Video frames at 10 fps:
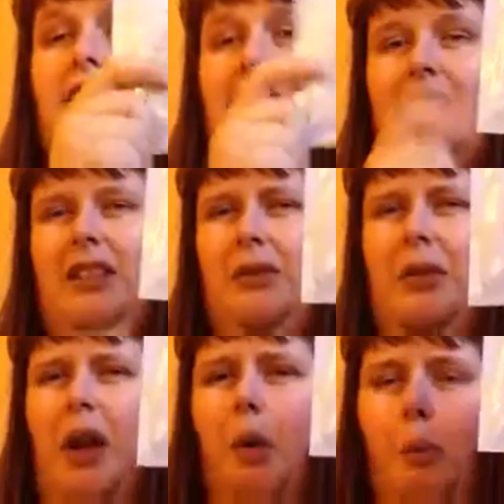kind of
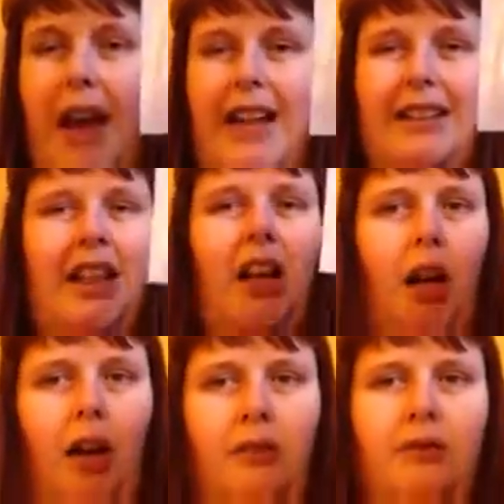wet
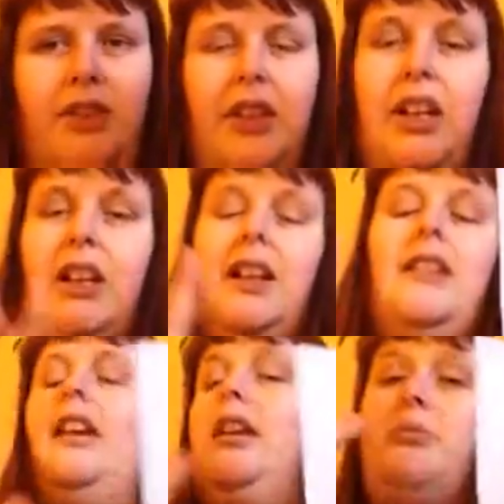gloves
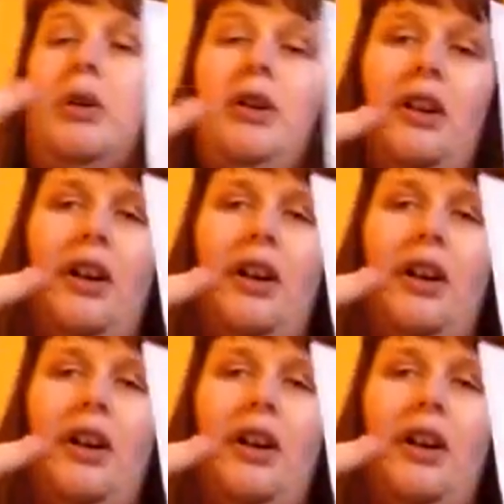that you put